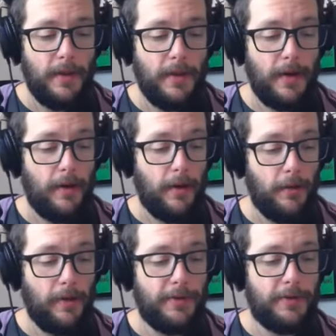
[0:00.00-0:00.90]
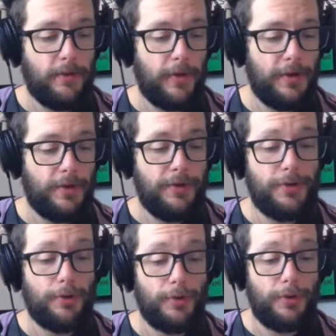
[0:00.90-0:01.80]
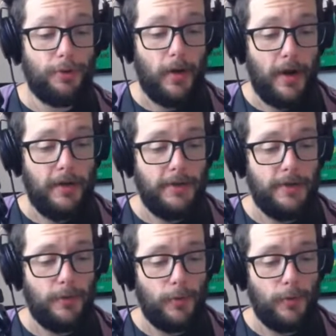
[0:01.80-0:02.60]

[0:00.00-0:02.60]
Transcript: then another consideration is sure to arise,